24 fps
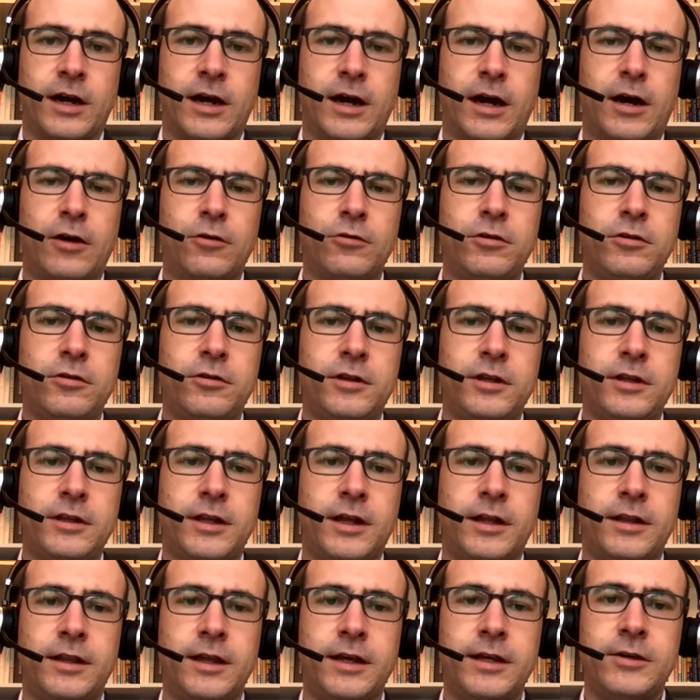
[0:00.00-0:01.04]
How do you think
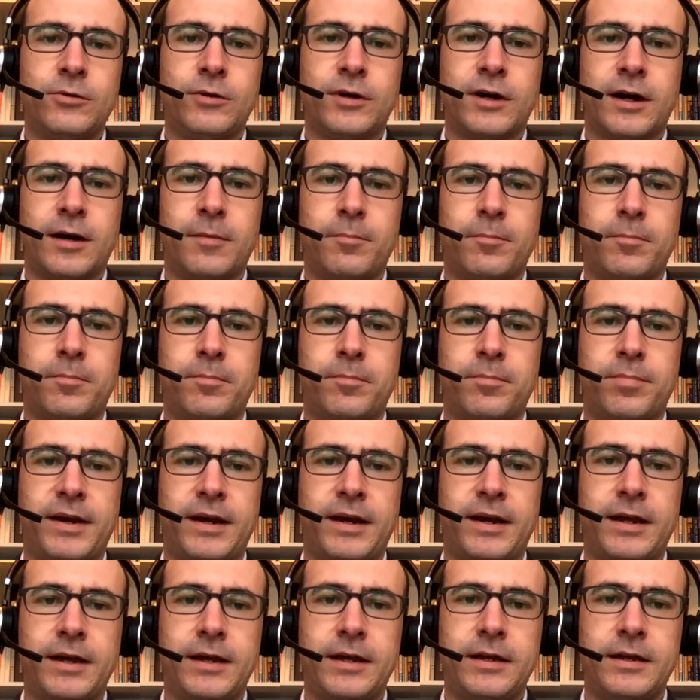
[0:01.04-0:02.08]
that the EU can
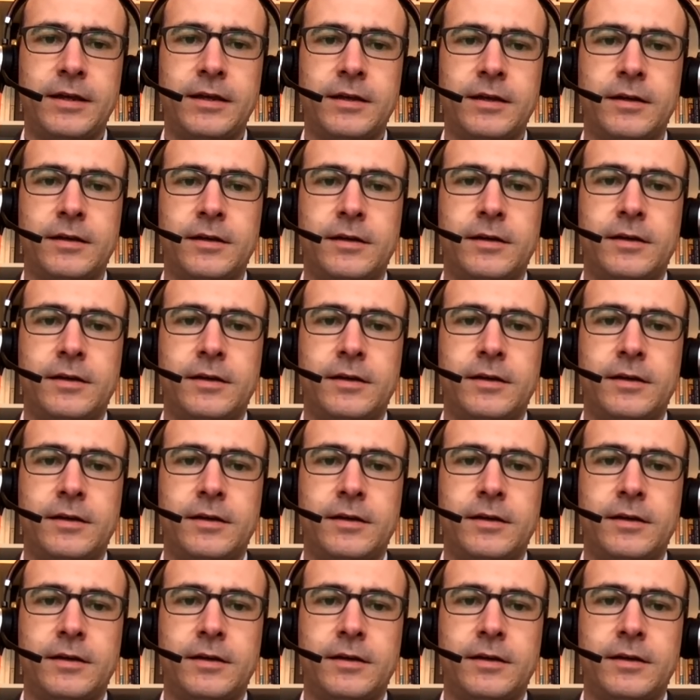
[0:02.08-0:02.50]
play